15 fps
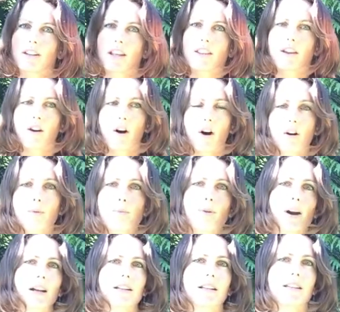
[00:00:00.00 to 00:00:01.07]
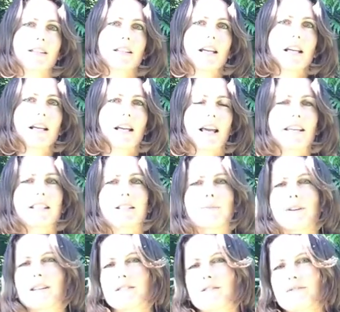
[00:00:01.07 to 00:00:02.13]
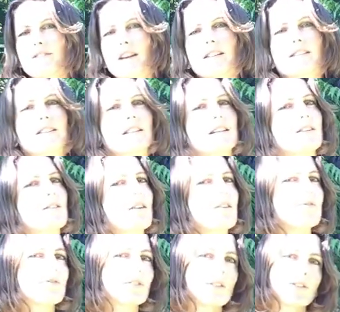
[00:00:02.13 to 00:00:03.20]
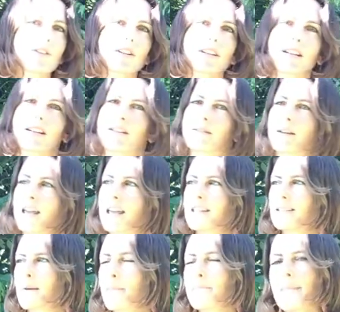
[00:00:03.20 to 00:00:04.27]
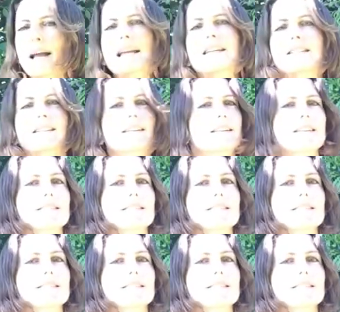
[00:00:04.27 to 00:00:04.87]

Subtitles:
that their home practice has to be as fancy and convoluted and as amazingly